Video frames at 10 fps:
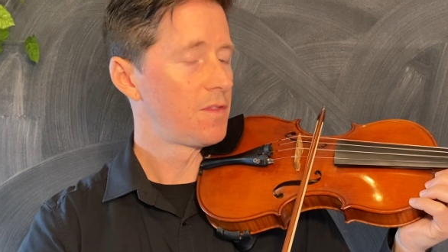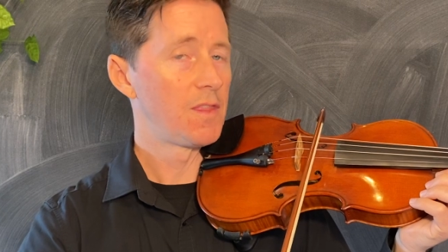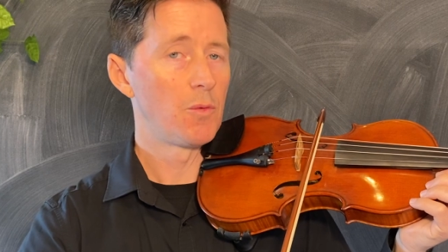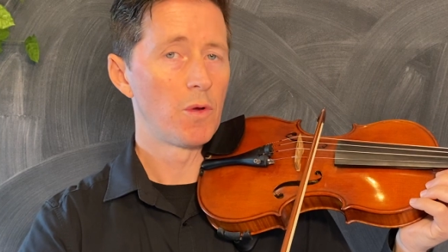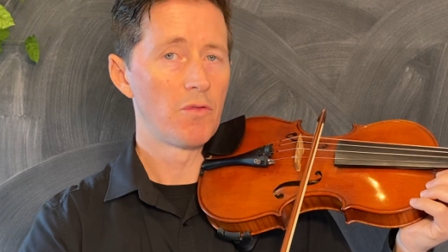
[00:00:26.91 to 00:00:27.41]

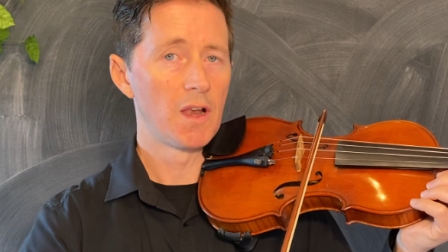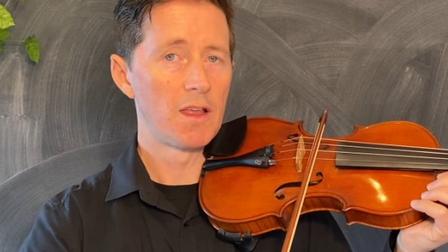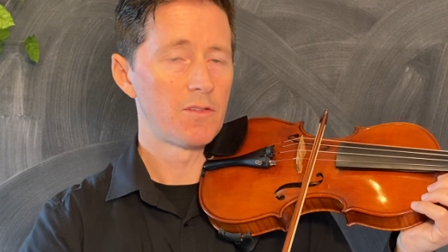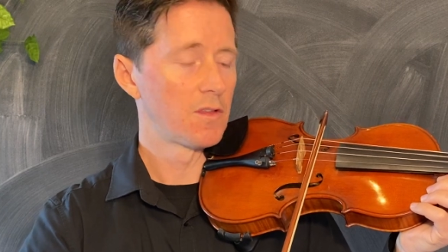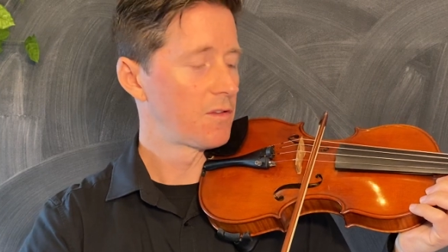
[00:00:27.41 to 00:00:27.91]
then we
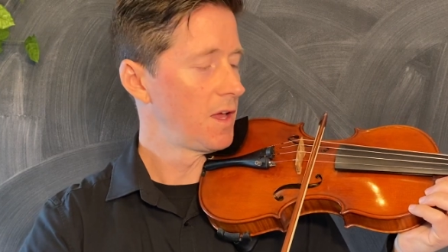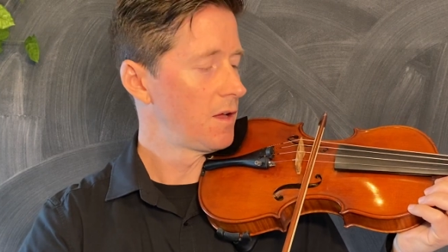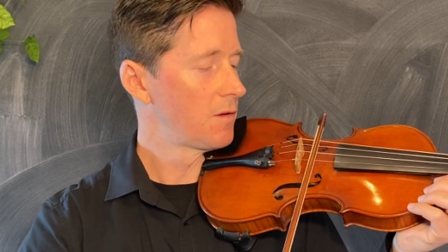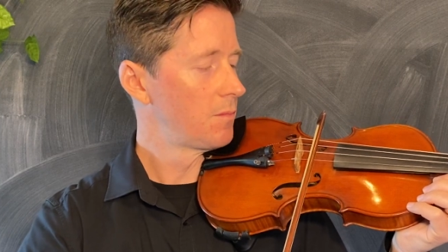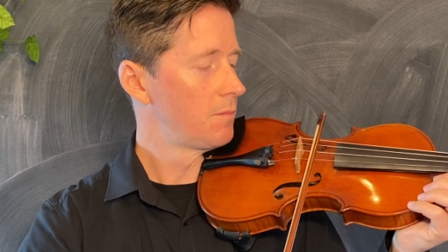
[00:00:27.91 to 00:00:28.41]
release the
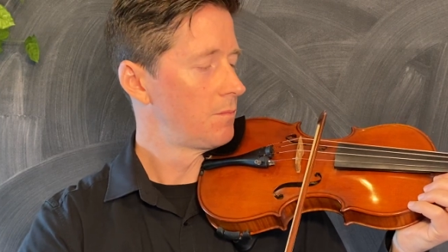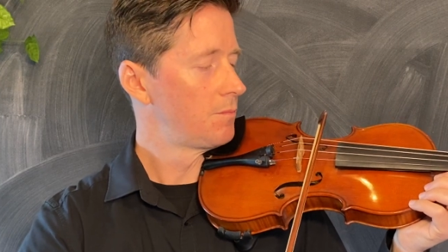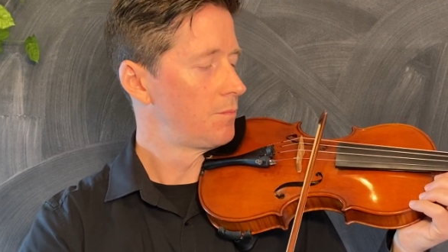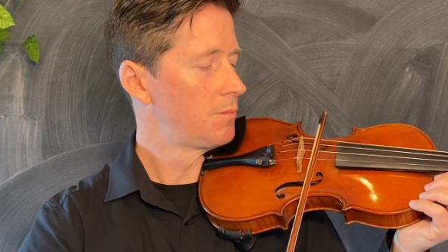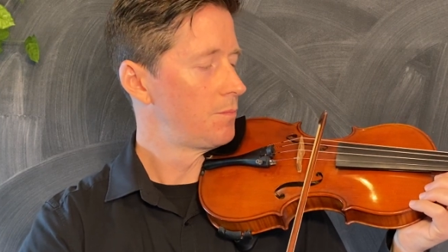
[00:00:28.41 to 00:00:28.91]
sound.
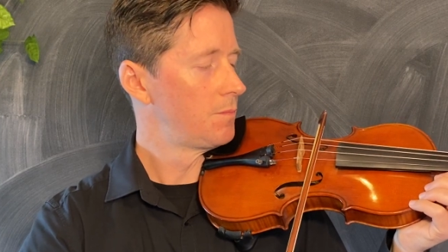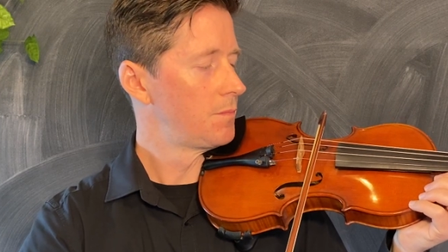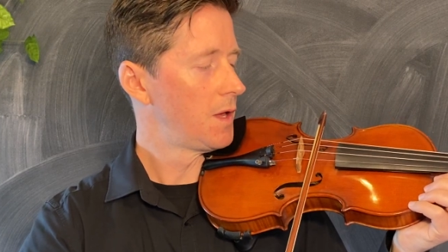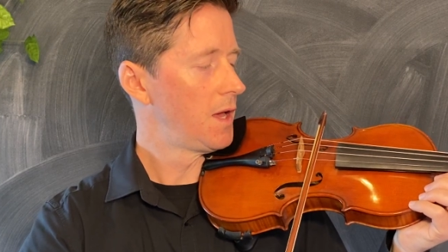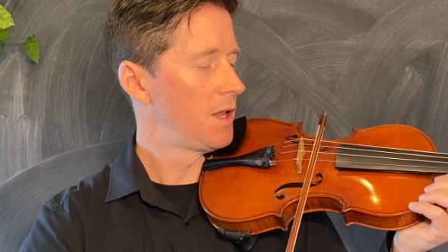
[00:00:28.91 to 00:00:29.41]

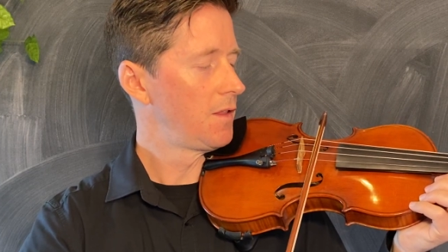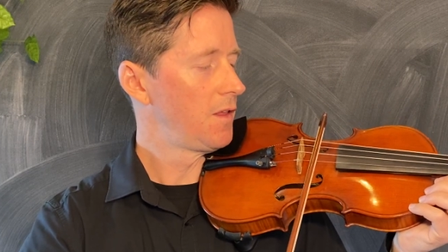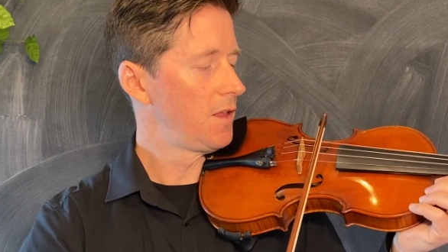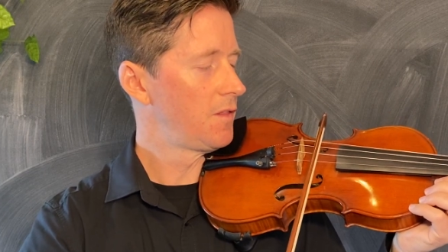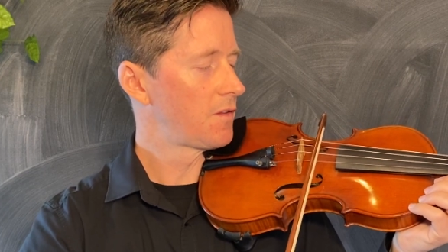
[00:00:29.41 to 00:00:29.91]
And
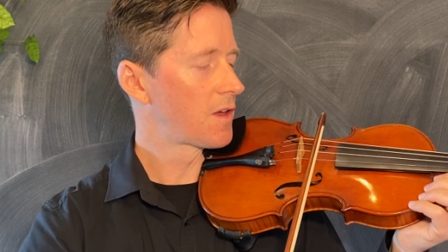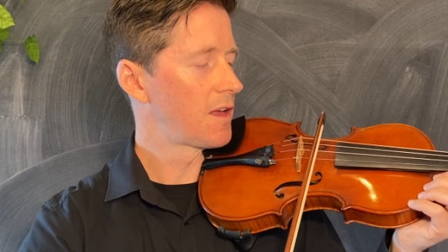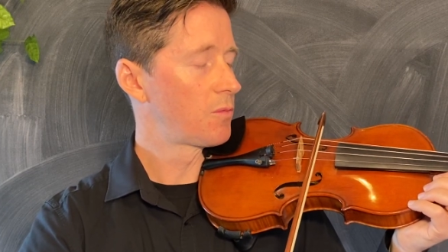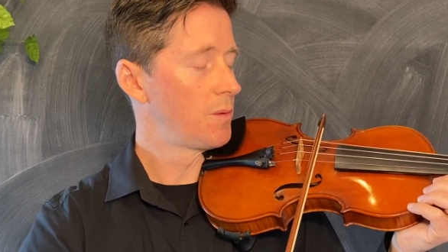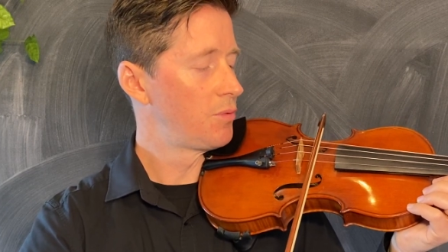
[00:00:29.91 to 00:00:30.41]
in this
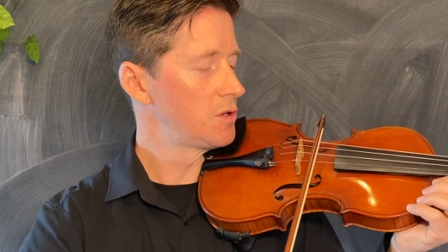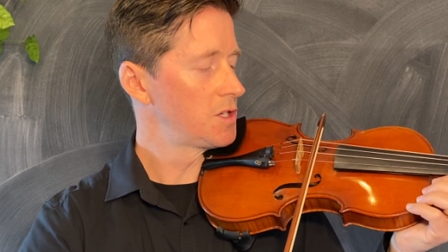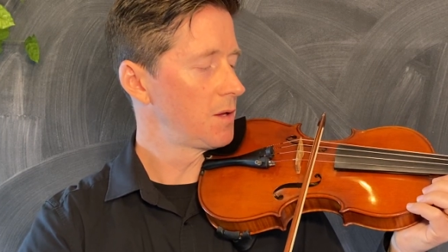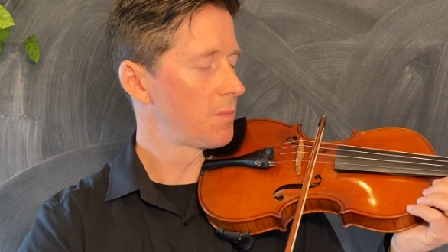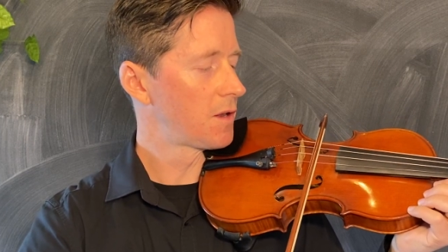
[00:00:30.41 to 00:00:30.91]
case we're
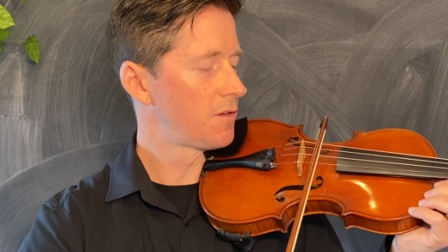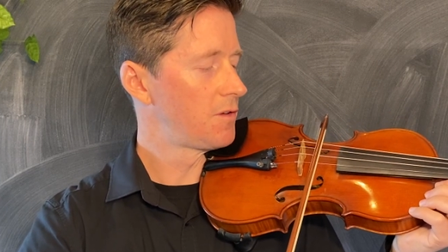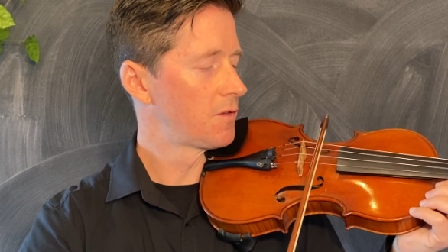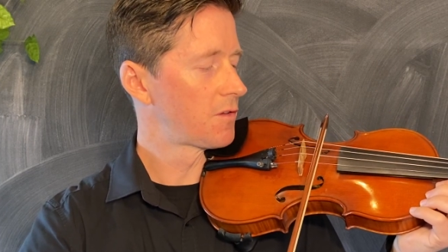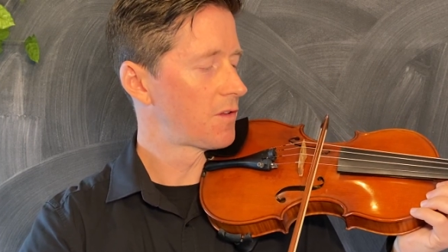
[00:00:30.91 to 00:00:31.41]
pushing, but
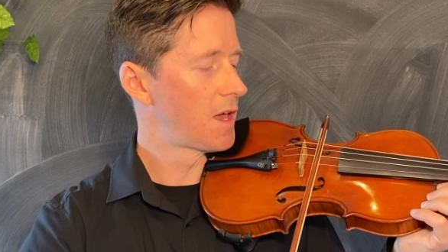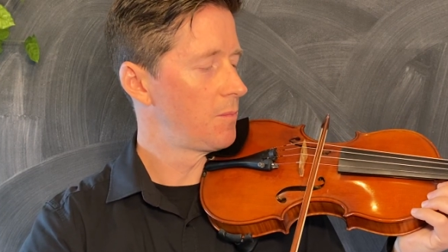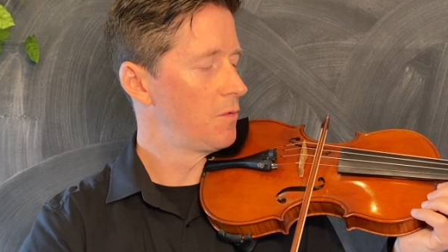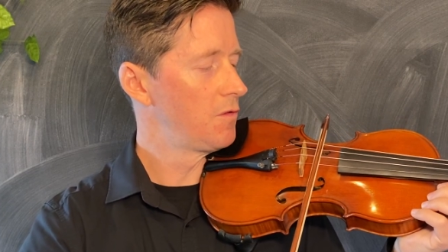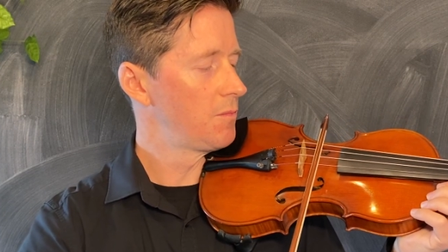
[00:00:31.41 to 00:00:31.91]
still the
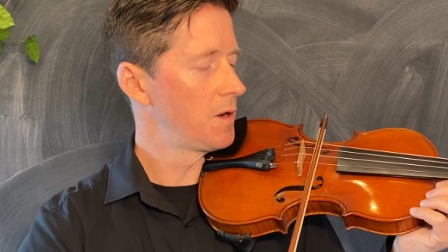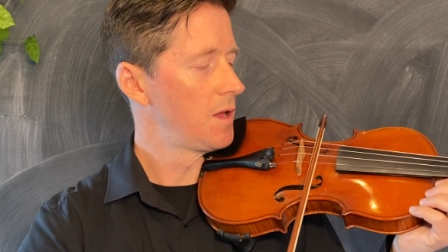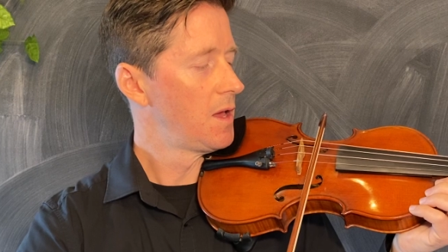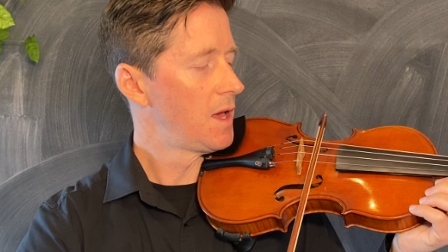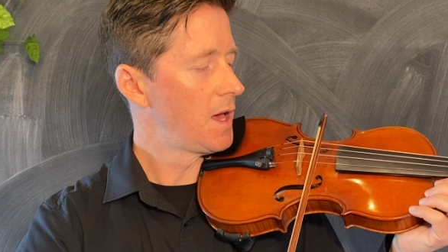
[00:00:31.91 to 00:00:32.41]
same
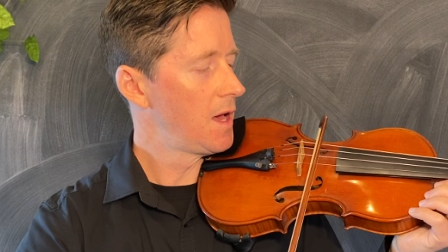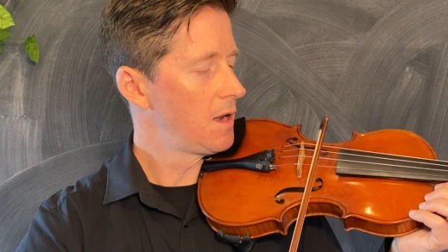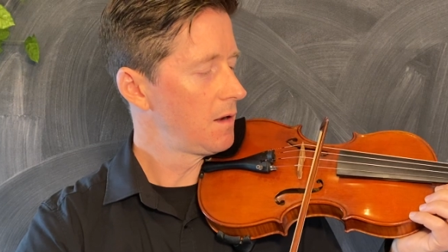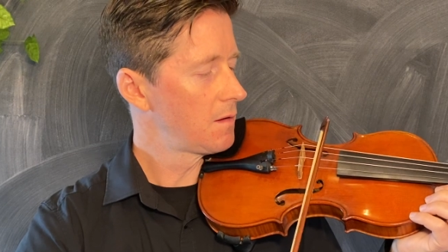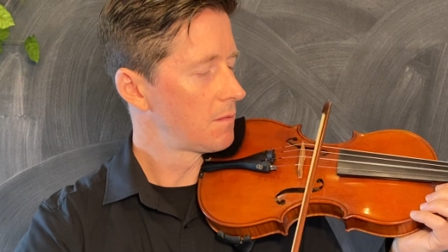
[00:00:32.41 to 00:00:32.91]
movement.
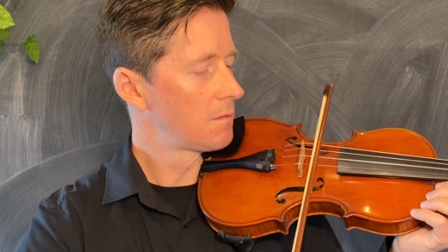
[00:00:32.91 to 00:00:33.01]
And